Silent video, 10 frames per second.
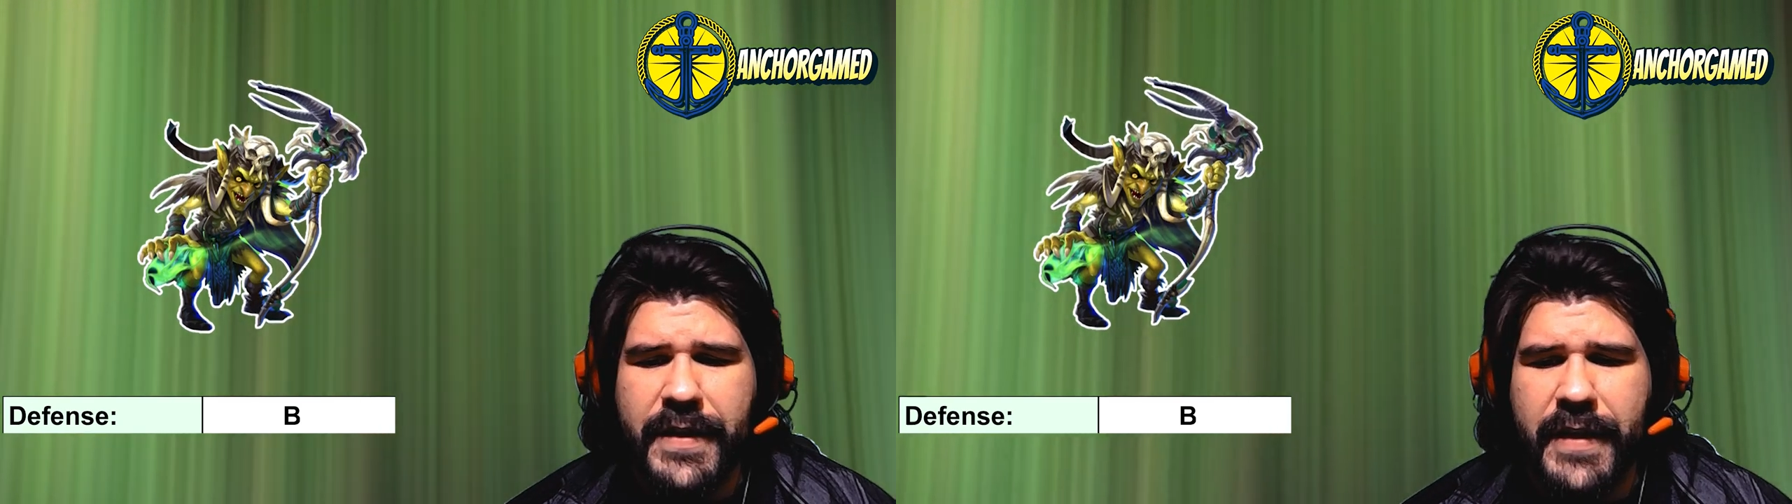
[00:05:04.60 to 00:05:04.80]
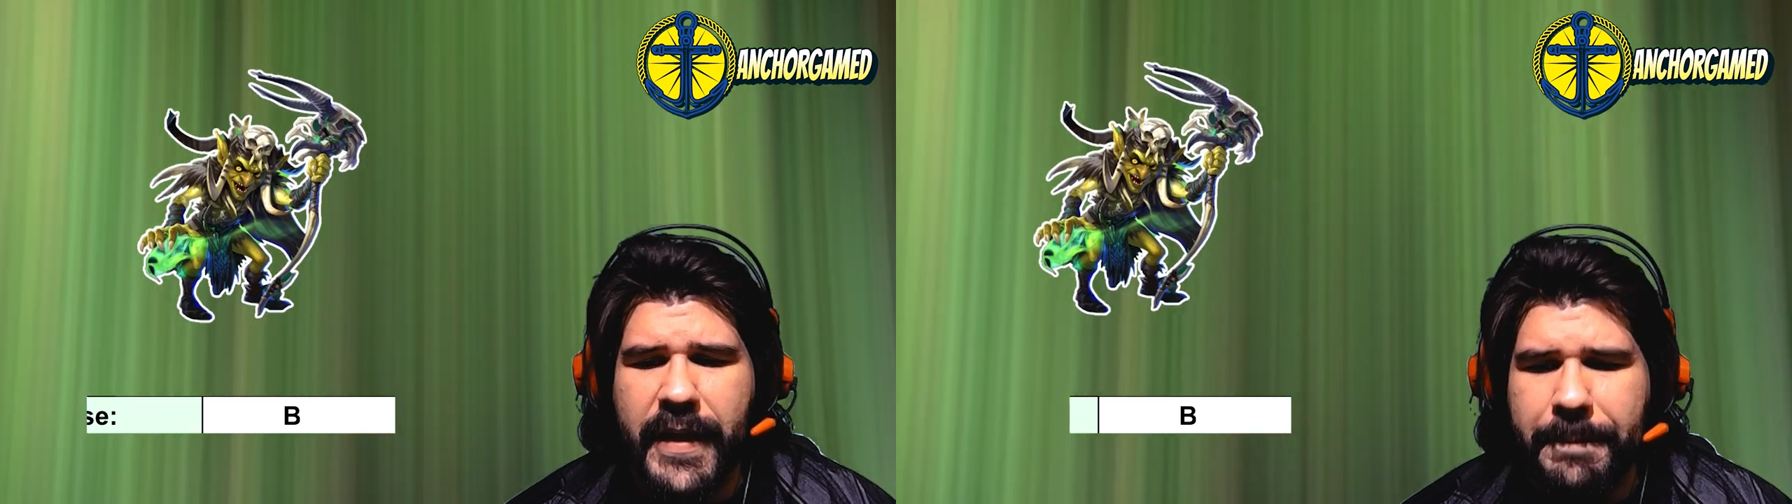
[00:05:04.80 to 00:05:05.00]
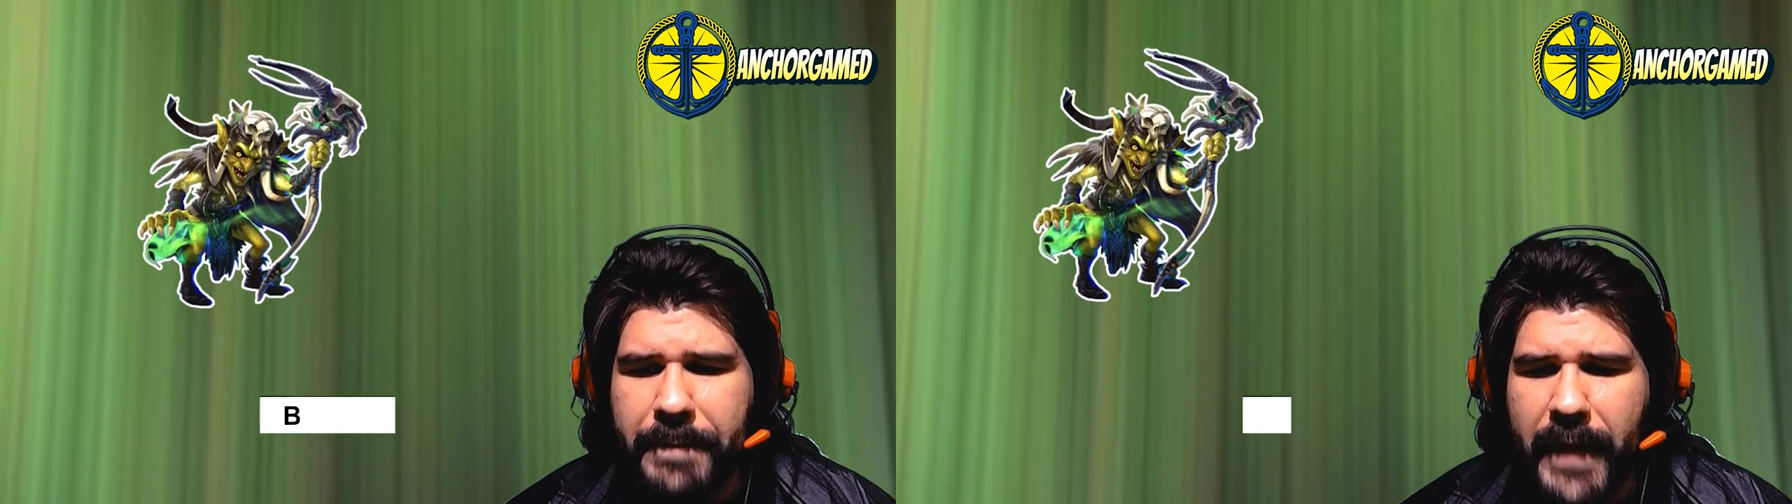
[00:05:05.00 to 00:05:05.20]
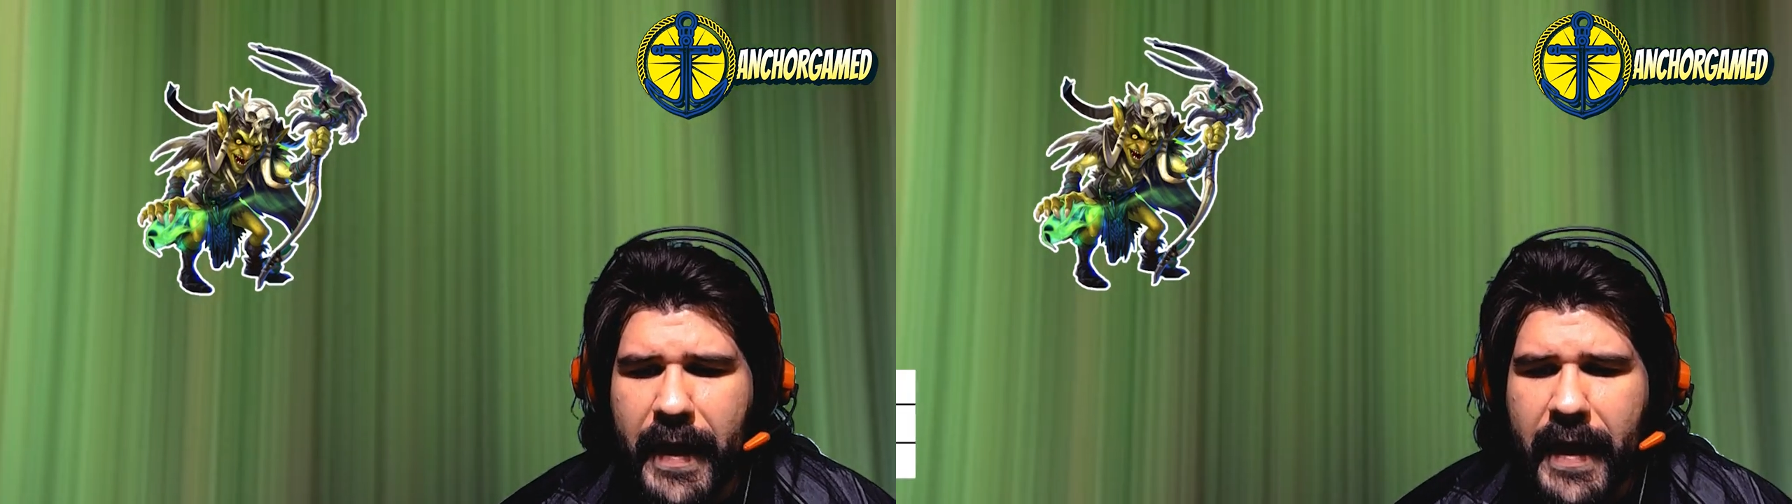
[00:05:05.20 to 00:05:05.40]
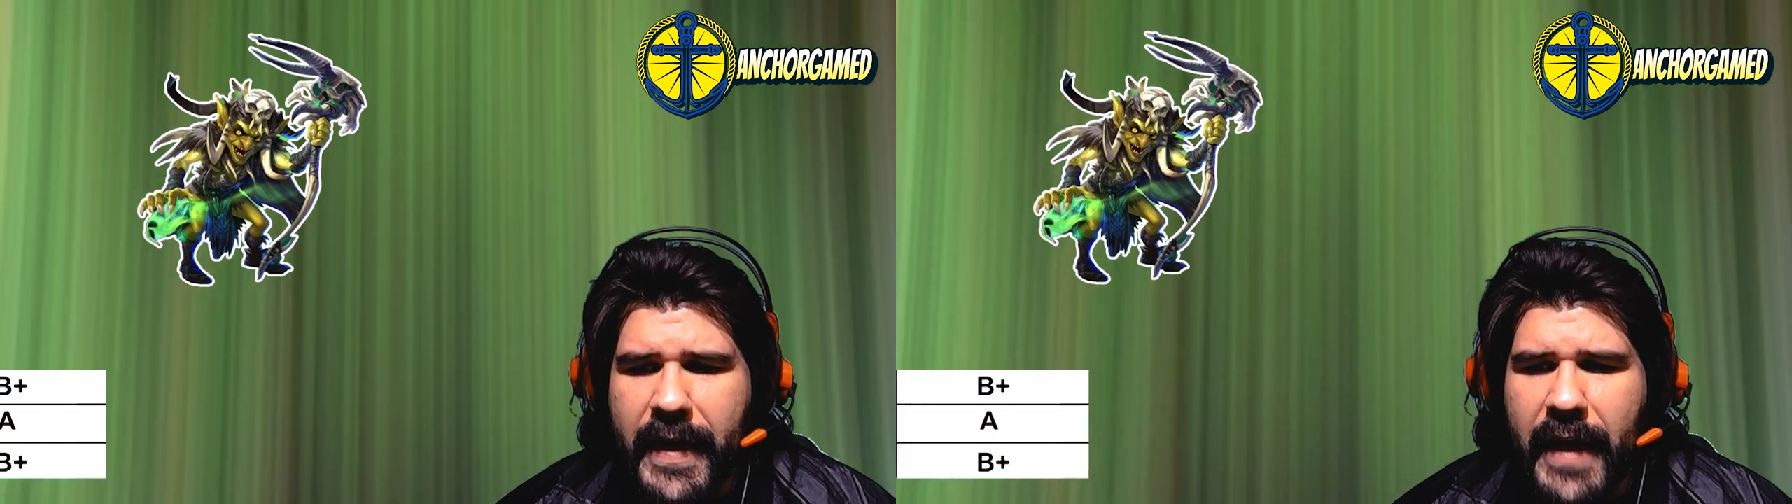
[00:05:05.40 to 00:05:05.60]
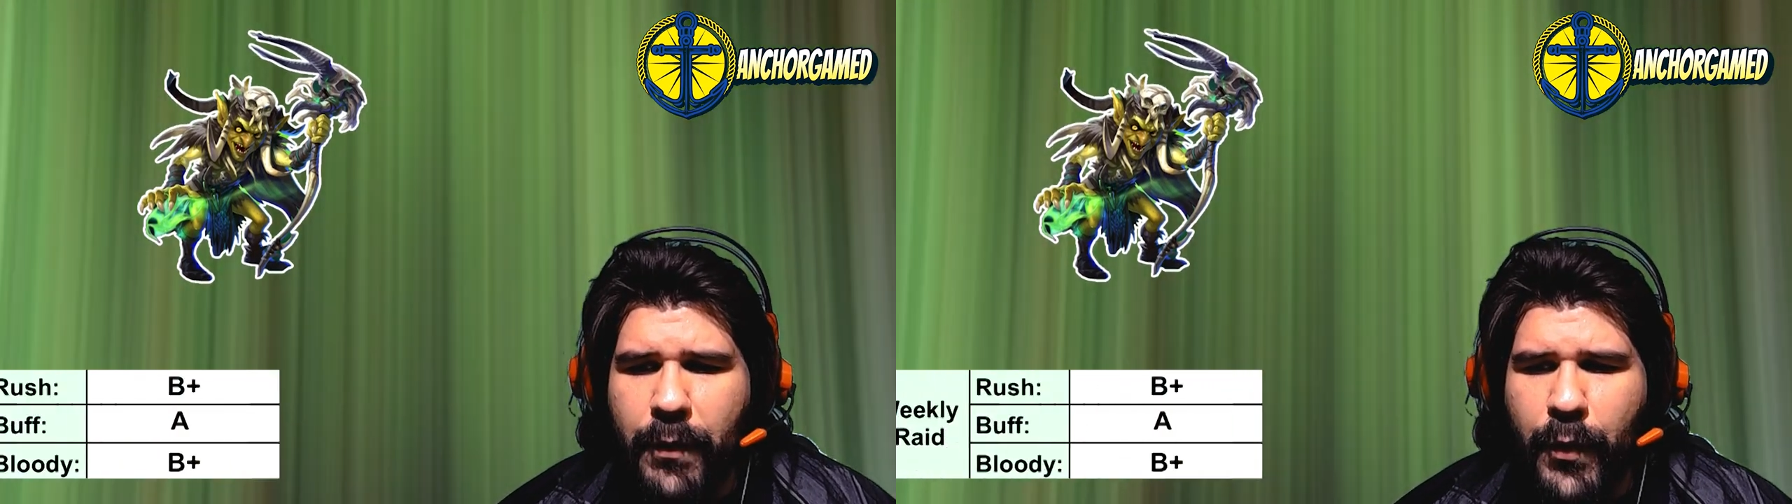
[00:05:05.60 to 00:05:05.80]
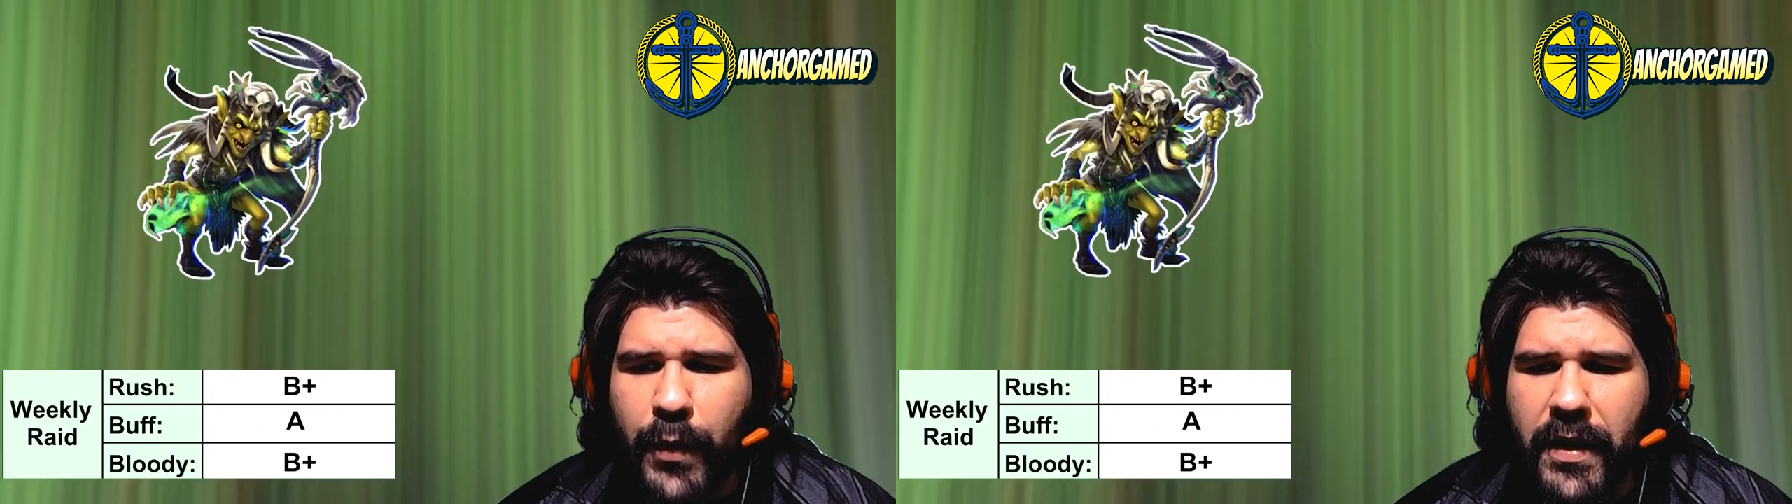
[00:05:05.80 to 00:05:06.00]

in? Now, when we